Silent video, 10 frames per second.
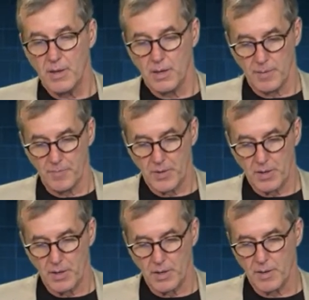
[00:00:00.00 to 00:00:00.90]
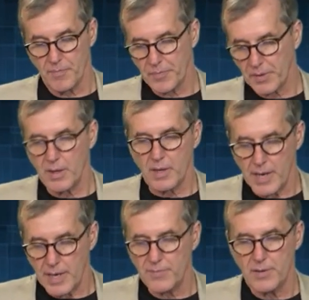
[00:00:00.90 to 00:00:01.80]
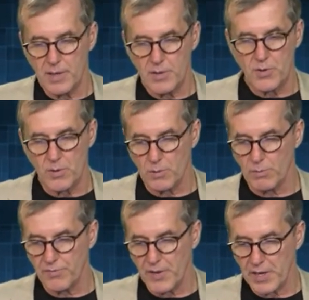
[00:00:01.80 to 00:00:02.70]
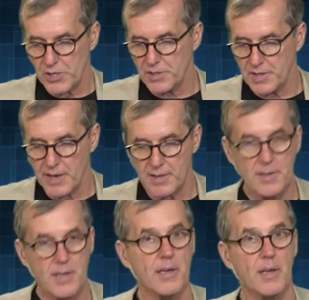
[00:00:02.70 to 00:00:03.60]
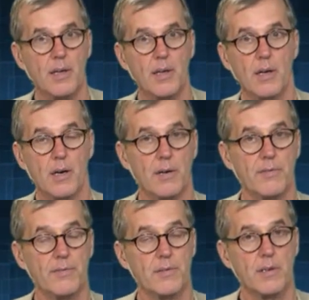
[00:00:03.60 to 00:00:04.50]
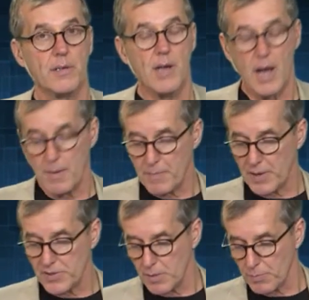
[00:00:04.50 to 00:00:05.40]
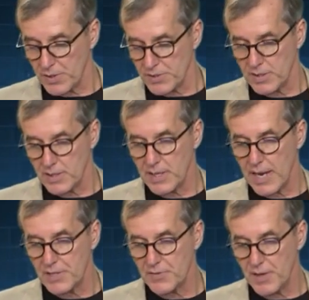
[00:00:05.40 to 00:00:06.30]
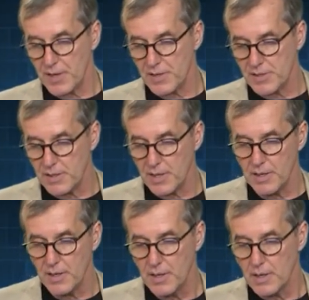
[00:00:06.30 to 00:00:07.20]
kind of an internal reflection technique of compounds that are present in the gas phase, and then